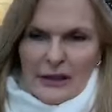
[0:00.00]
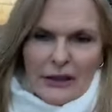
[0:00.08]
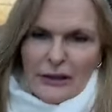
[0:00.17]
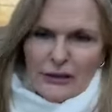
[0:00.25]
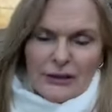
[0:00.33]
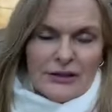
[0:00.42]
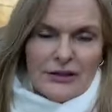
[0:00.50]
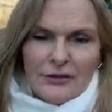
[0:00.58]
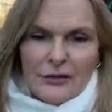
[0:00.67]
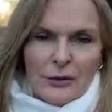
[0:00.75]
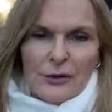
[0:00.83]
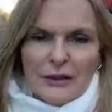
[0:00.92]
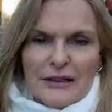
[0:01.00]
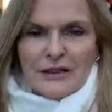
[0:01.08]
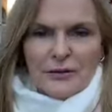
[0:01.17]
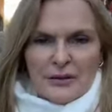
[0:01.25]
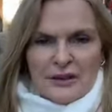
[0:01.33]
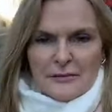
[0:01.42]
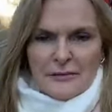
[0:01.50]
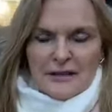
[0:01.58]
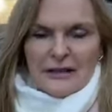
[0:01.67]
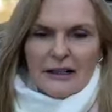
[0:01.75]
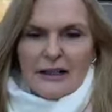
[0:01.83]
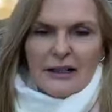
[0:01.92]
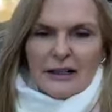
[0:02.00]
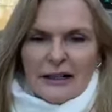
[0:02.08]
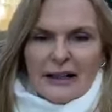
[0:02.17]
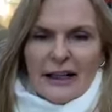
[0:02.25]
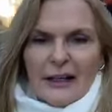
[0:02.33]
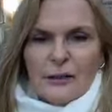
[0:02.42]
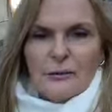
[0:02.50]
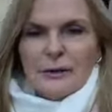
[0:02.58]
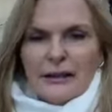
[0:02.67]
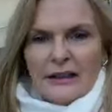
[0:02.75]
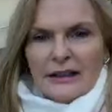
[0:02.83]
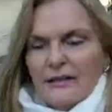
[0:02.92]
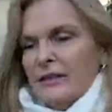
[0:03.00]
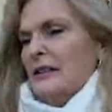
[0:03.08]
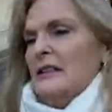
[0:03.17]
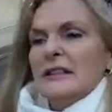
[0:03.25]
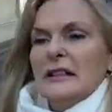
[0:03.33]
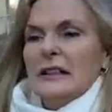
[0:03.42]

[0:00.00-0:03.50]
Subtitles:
You know, it's a few weeks to Christmas. Cannot believe it.